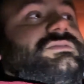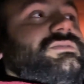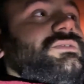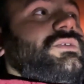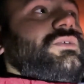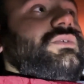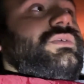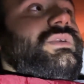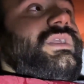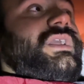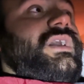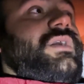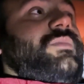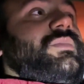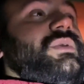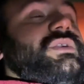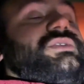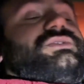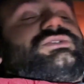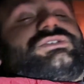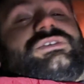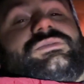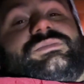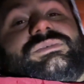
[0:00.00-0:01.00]
whole camping
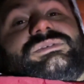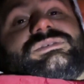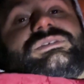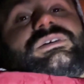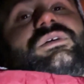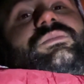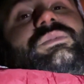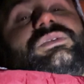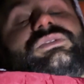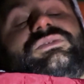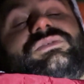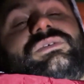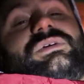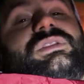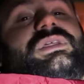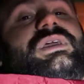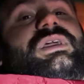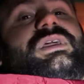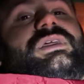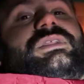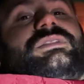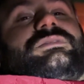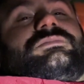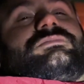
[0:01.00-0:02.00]
trip is coming to an
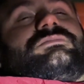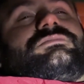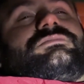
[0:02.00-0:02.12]
end.